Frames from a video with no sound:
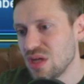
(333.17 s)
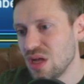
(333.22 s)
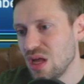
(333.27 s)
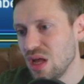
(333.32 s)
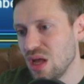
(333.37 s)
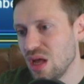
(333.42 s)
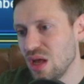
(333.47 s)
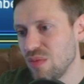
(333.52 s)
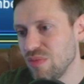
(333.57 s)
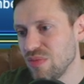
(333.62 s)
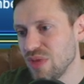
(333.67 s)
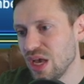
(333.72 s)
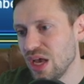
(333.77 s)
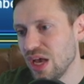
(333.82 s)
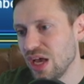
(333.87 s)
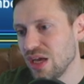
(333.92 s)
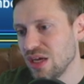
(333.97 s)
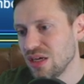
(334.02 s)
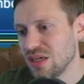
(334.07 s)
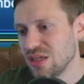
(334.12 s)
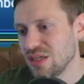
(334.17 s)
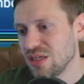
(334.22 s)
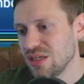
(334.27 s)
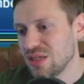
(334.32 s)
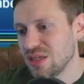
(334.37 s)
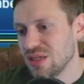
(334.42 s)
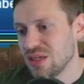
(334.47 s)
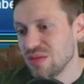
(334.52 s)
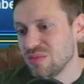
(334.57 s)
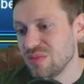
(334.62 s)
Um, yeah,
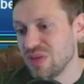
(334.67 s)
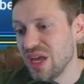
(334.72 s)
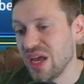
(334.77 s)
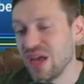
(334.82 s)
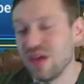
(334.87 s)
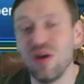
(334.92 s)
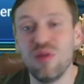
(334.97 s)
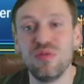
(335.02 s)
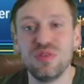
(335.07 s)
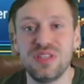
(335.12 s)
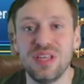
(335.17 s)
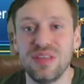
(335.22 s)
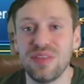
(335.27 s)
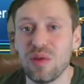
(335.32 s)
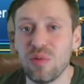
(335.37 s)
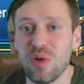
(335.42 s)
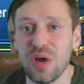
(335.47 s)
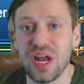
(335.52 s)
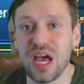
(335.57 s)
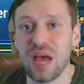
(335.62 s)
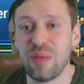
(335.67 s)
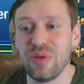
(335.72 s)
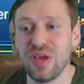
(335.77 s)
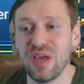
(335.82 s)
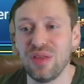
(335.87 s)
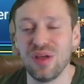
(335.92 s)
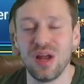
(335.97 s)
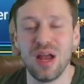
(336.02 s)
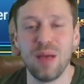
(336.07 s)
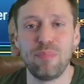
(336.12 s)
but yeah, obviously they weren't happy,
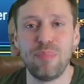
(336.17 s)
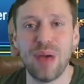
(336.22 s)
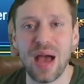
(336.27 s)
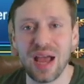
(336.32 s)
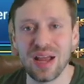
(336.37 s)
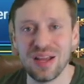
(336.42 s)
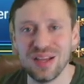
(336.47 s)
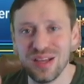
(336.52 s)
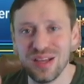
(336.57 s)
and they're like, bang,